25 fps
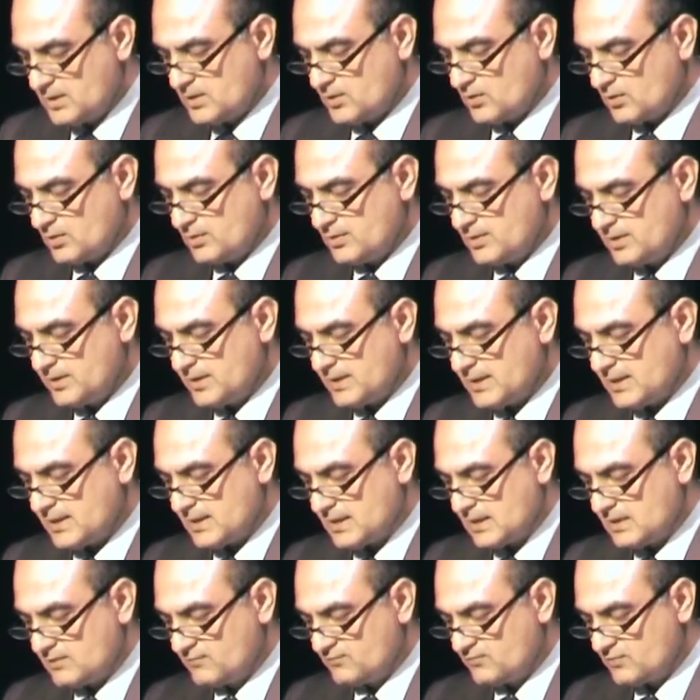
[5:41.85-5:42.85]
and only
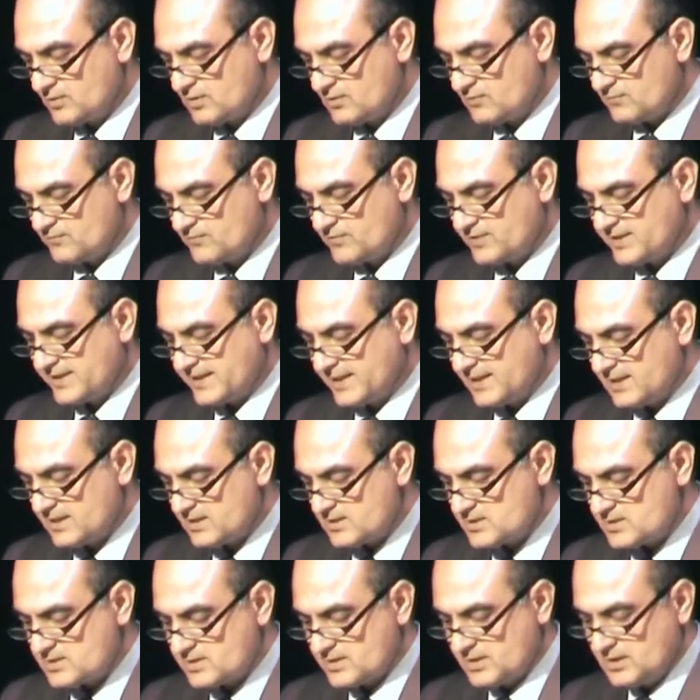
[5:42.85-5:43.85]
a handful of
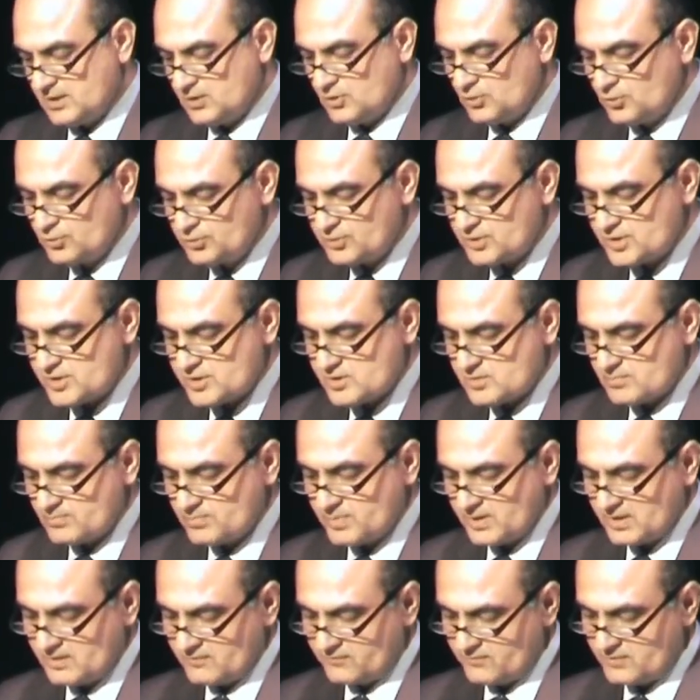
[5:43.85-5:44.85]
killers and looters
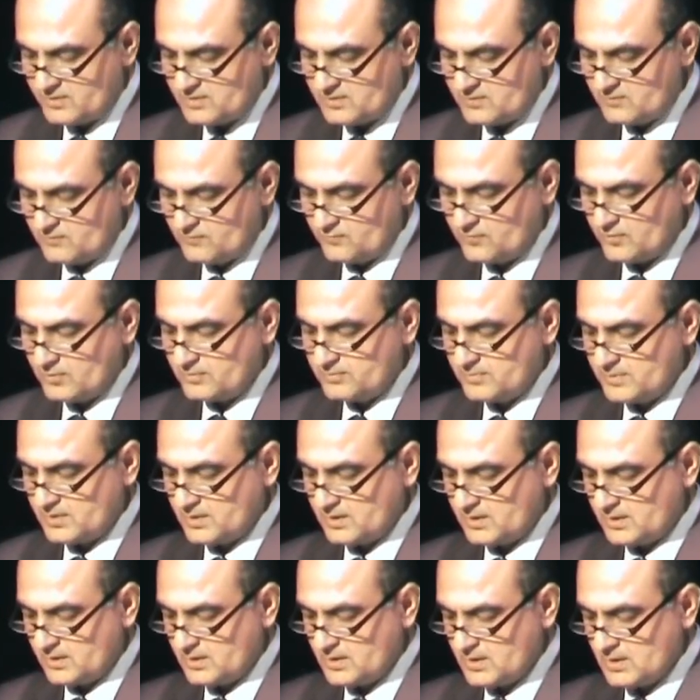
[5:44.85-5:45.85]
benefit
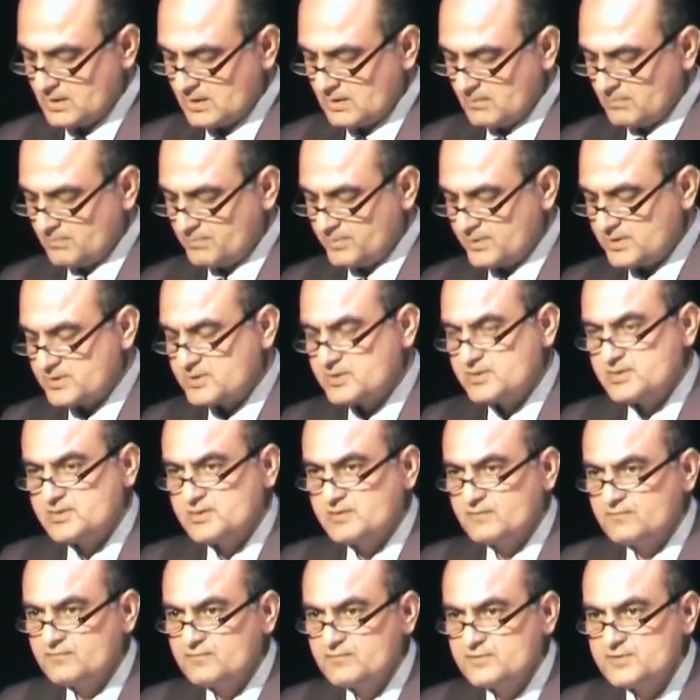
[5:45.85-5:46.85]
from the
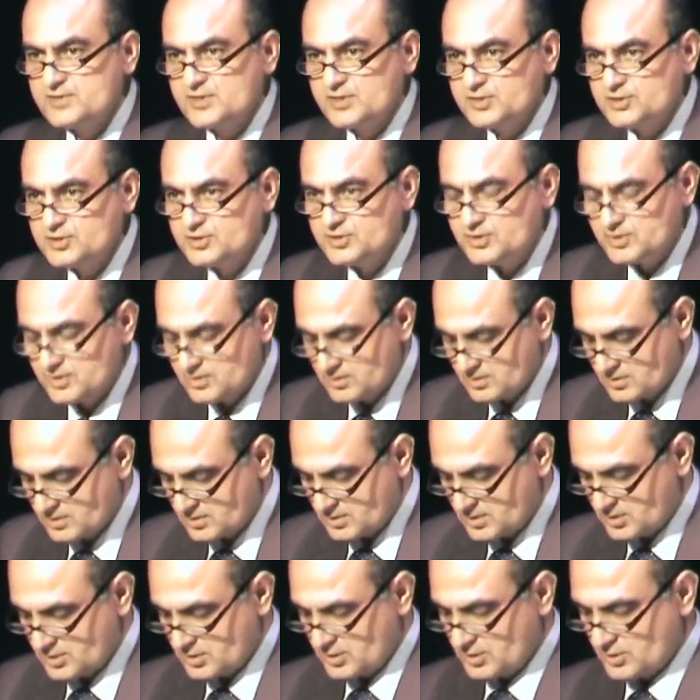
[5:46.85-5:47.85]
presence of such
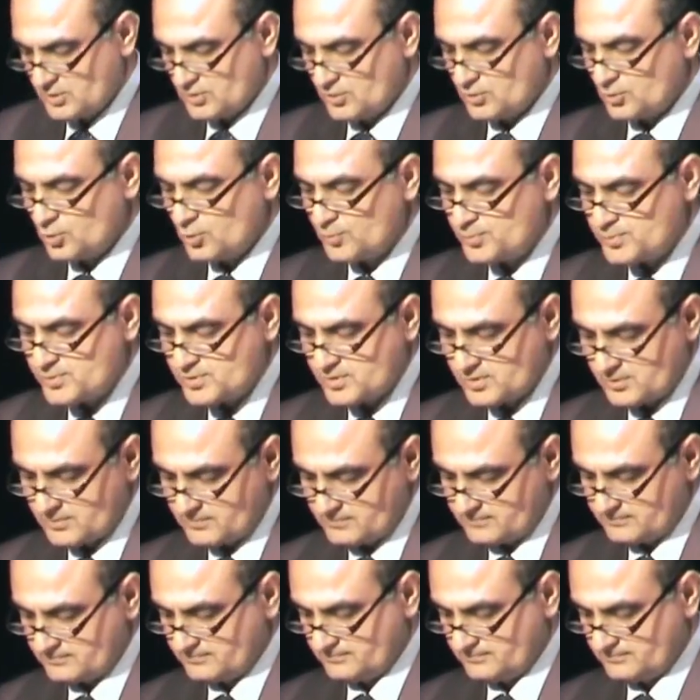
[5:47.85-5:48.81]
groups.